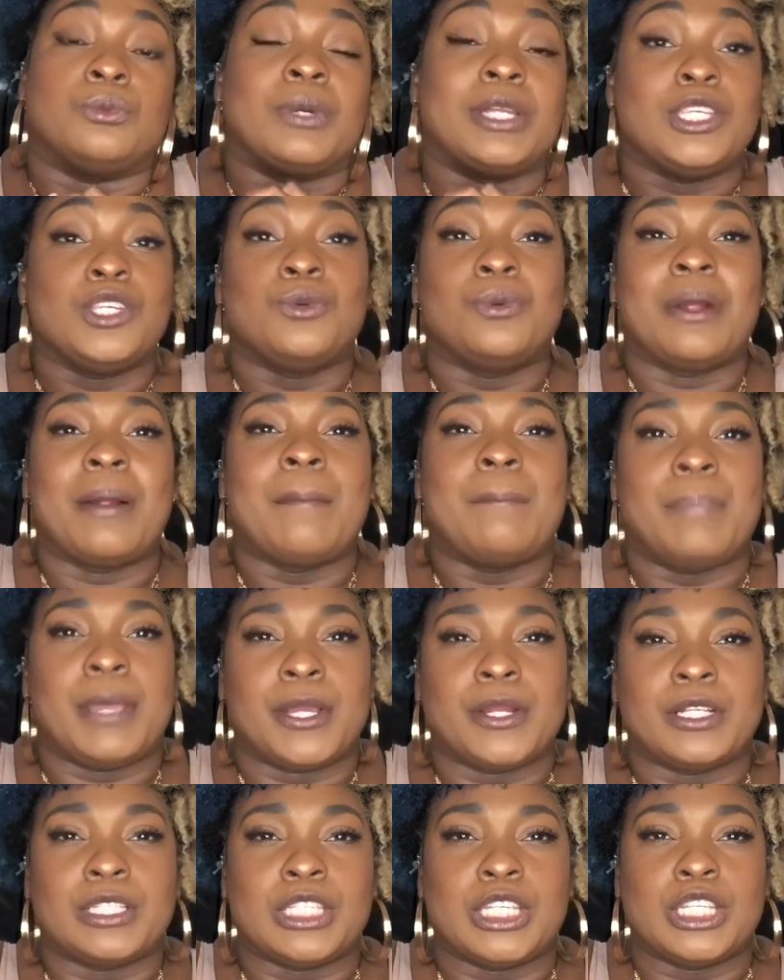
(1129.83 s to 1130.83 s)
when you wear
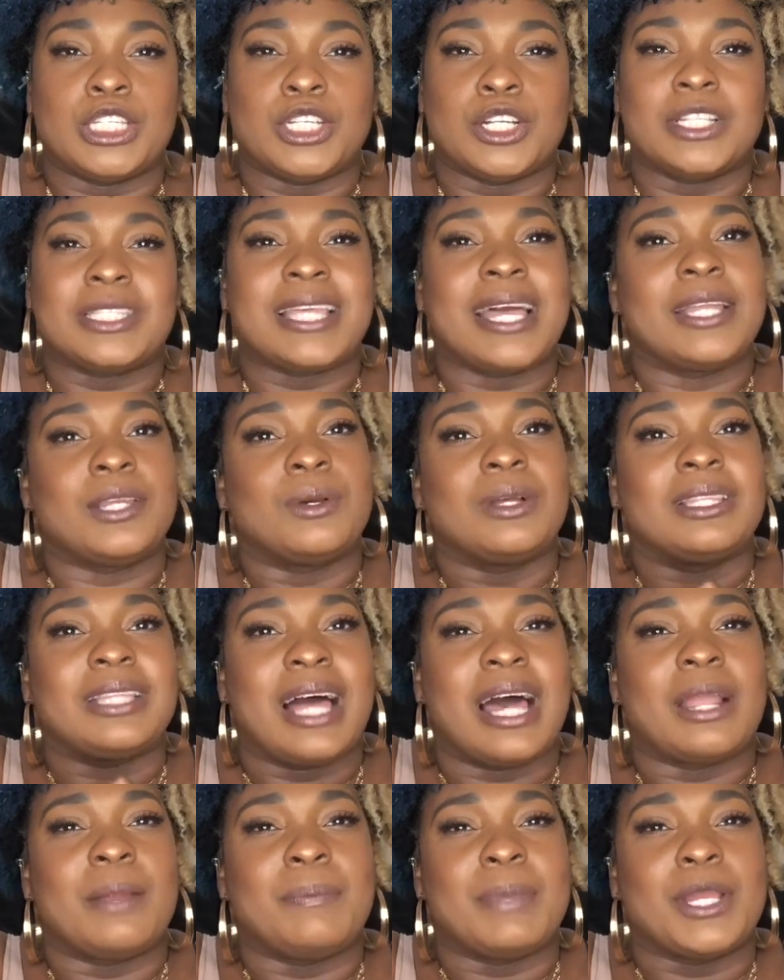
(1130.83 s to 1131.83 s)
bigger t-shirts, I know a
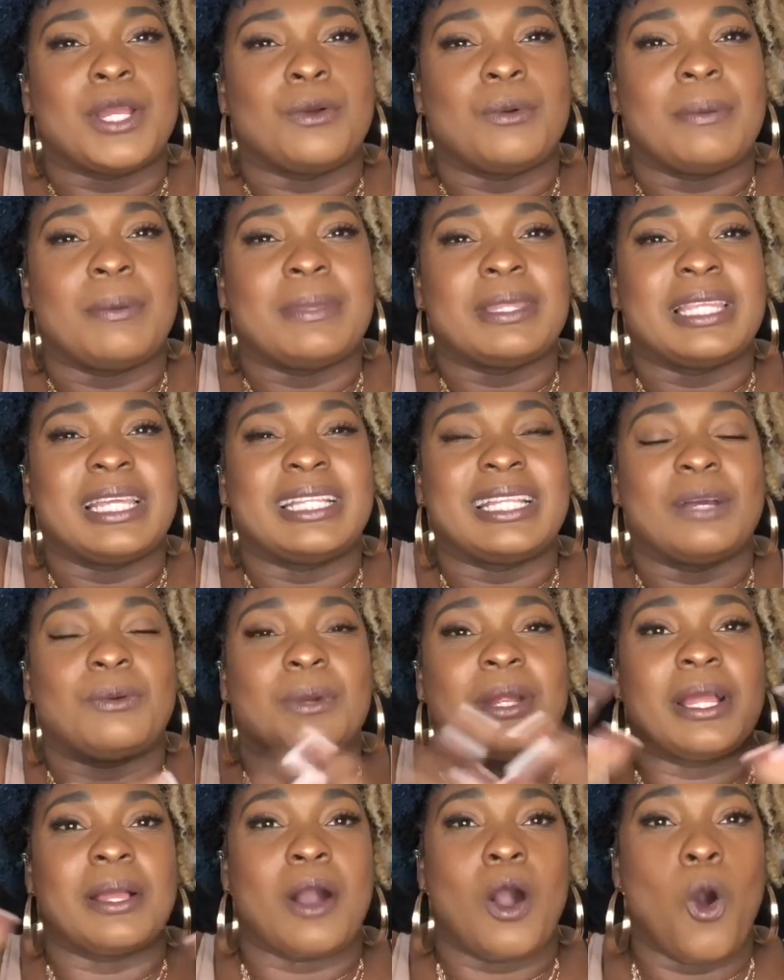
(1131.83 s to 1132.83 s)
lot of bigger women think that
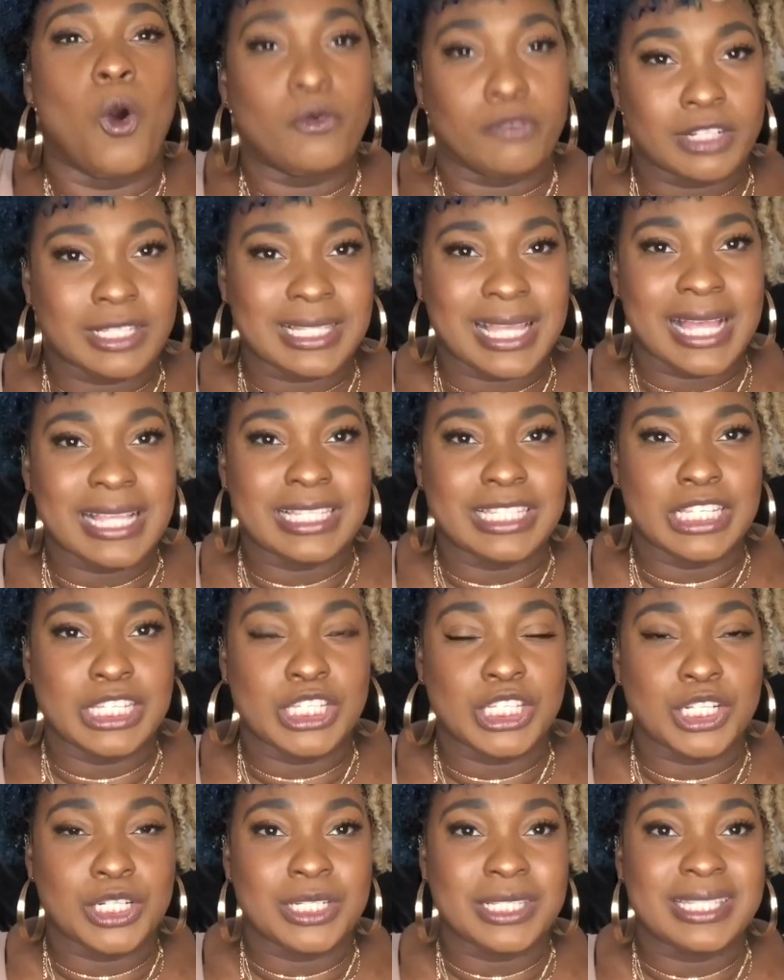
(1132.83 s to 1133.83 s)
wearing oversized
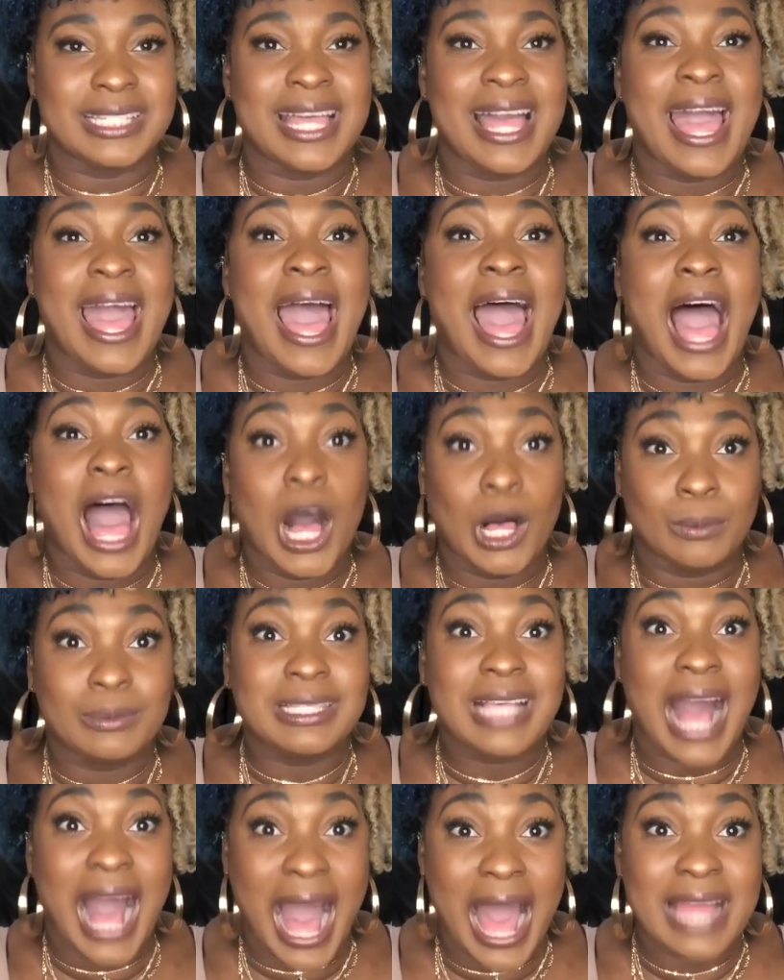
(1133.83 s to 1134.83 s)
t-shirts helps
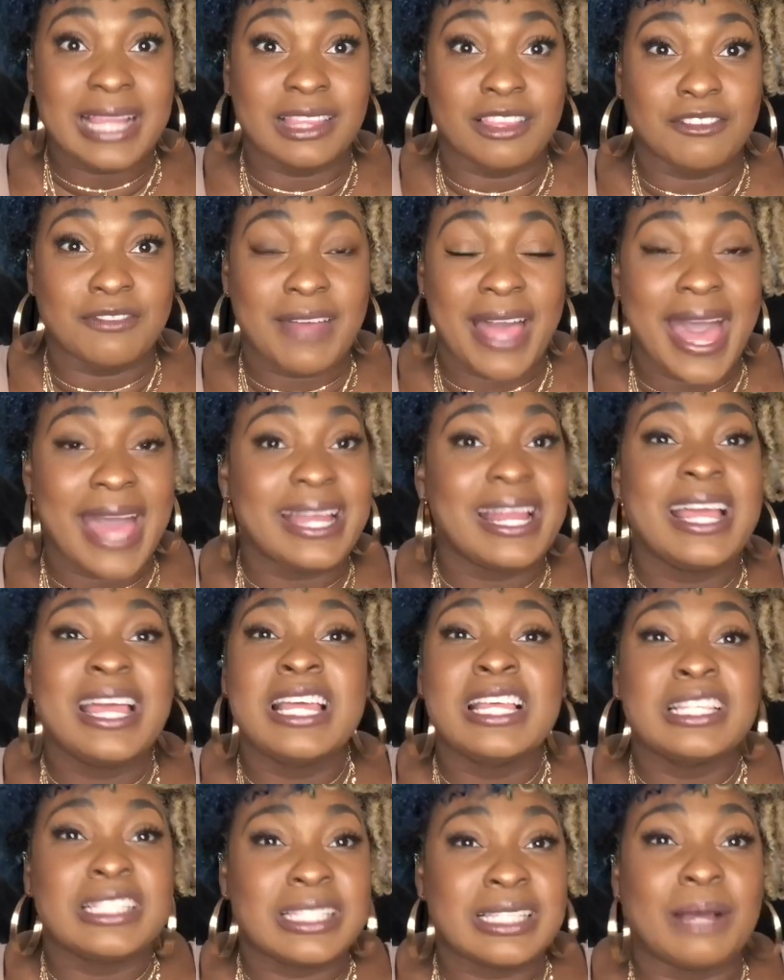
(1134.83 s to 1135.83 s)
hide the fat
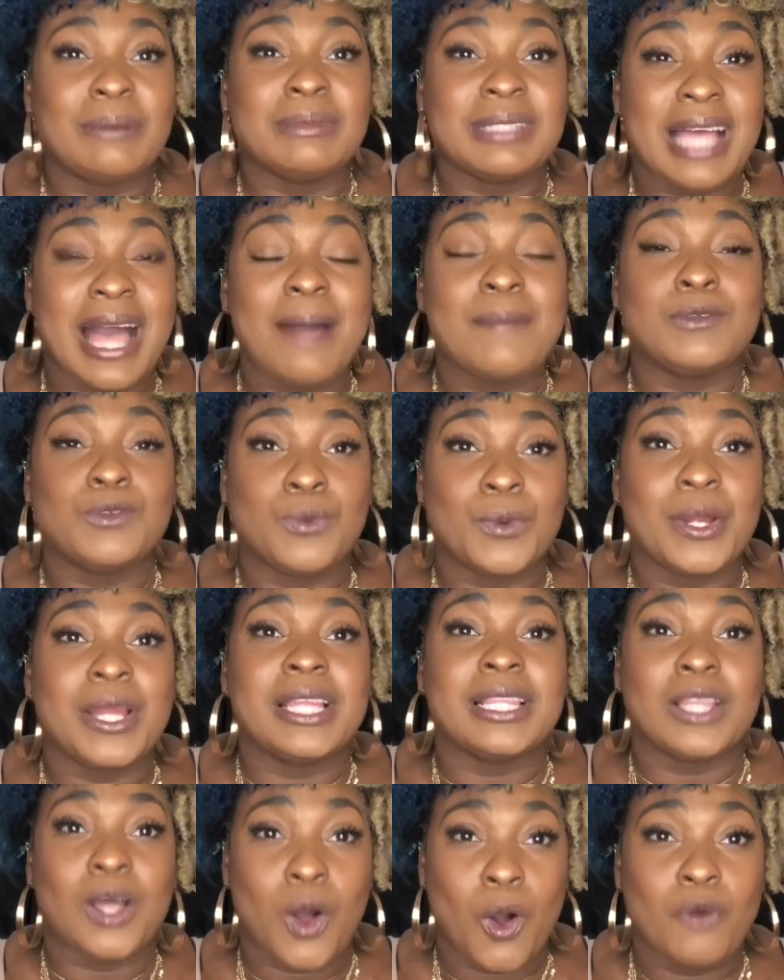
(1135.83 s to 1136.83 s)
Sometimes
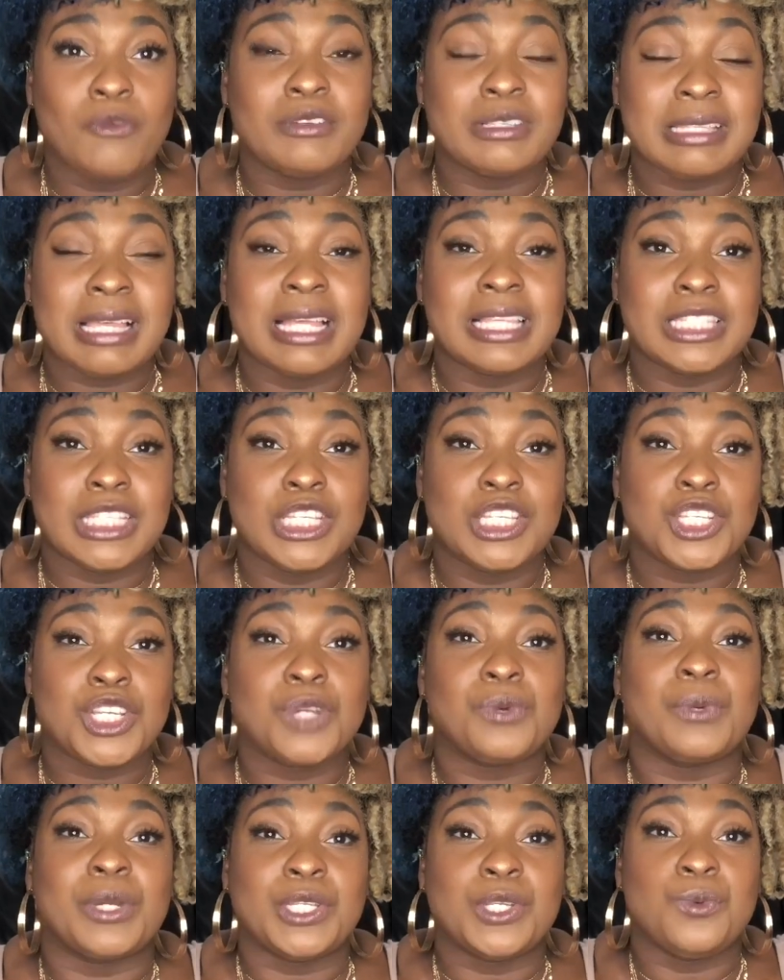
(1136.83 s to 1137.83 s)
wearing the oversized t-shirt
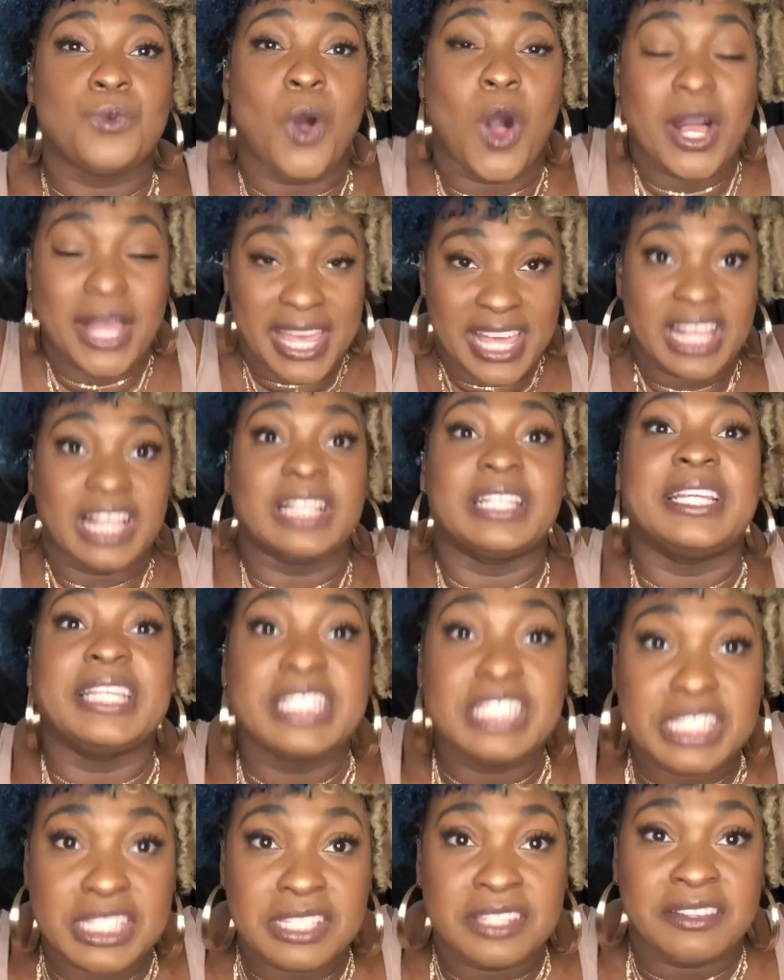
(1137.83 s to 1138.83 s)
when you walk, it
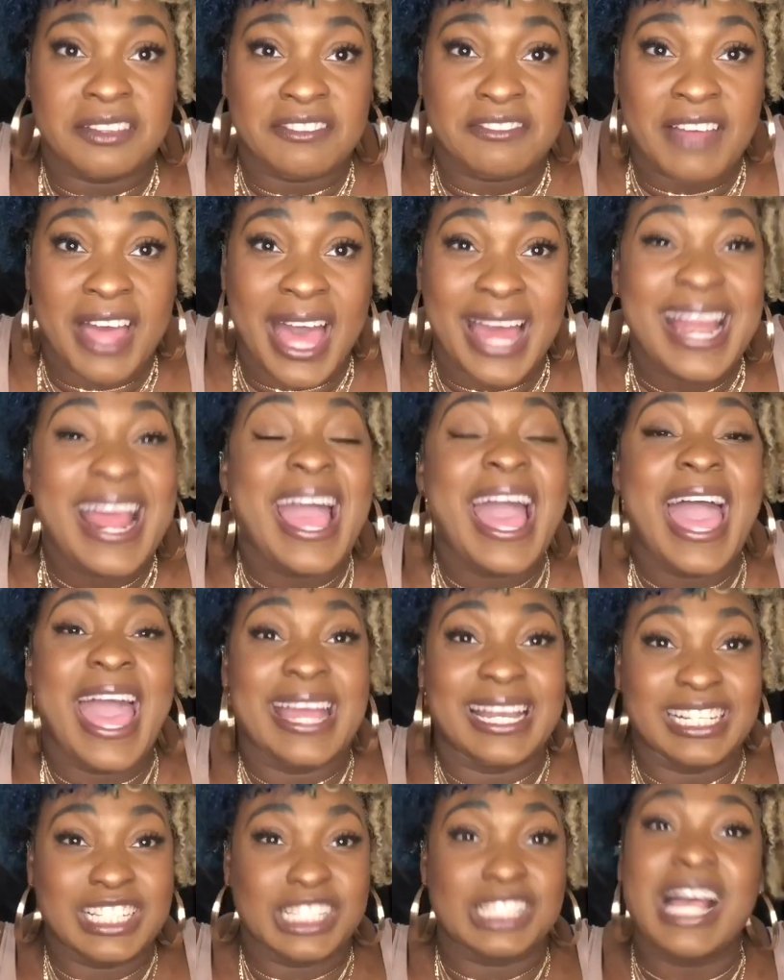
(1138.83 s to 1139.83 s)
clings to the fat and
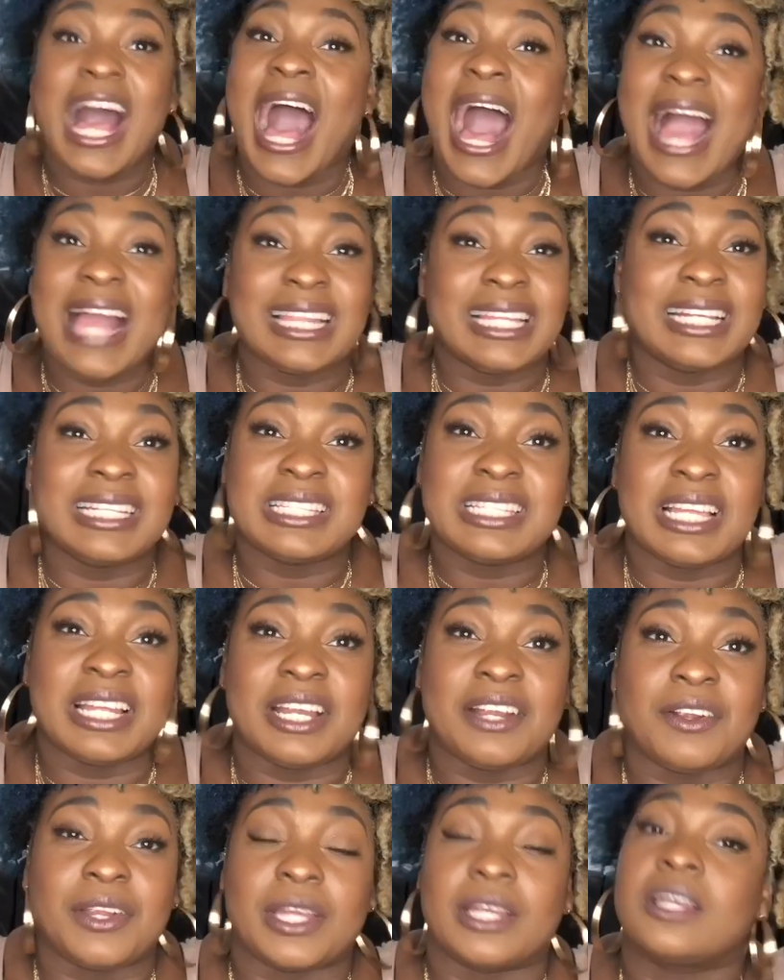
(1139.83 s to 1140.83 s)
it just highlights that
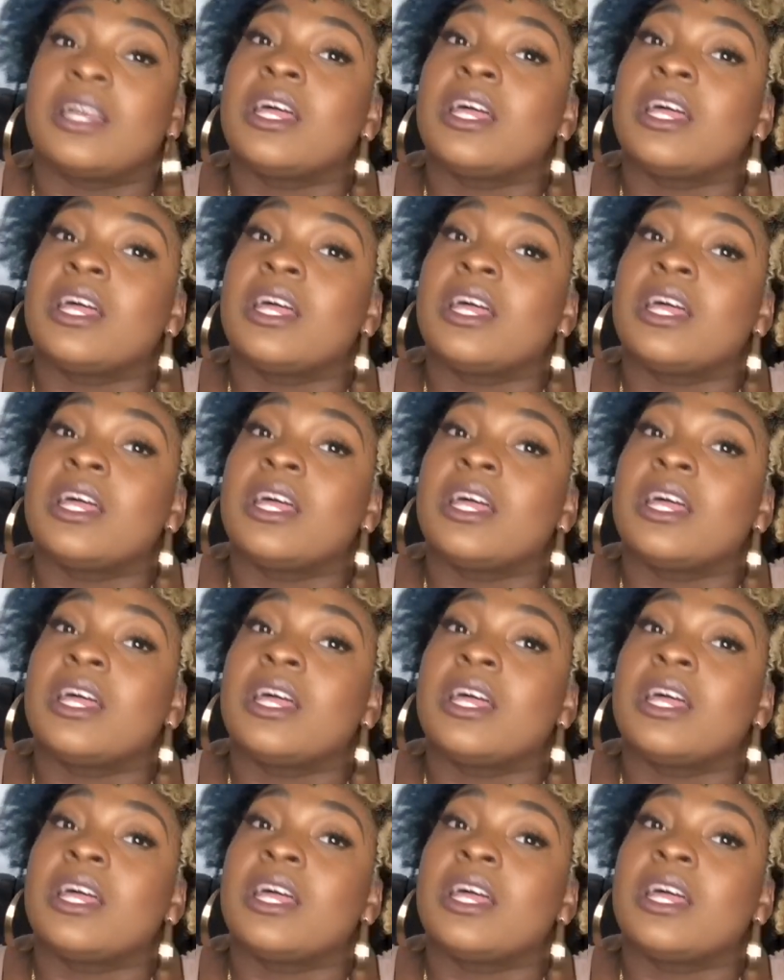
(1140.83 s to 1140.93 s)
area.